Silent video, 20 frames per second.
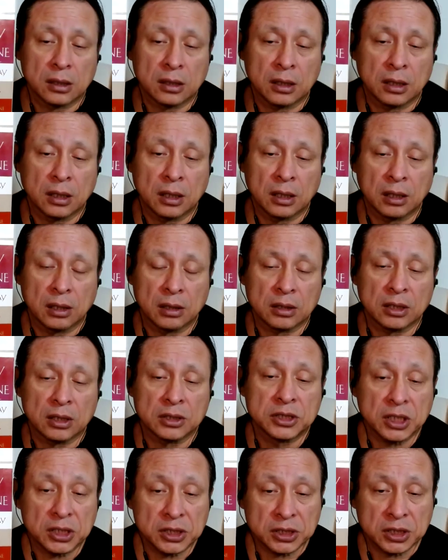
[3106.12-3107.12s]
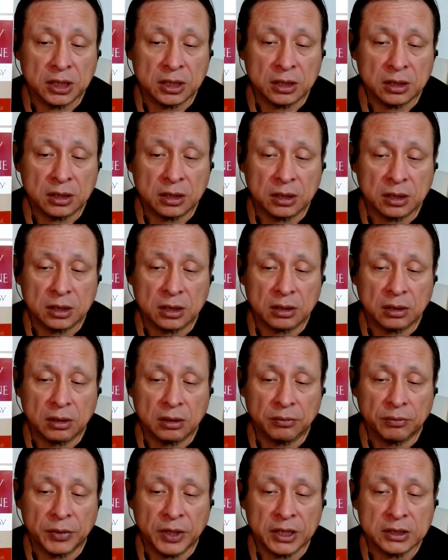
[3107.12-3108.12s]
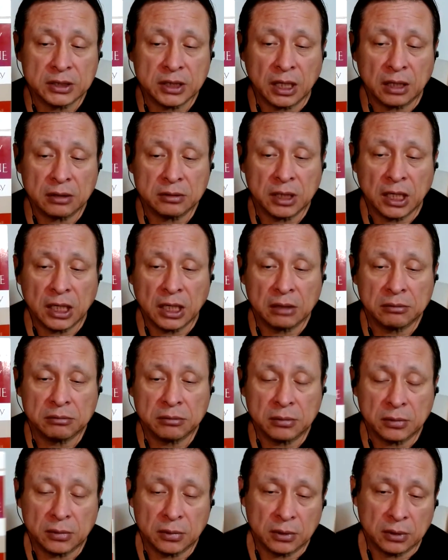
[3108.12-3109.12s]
Logician, big time name.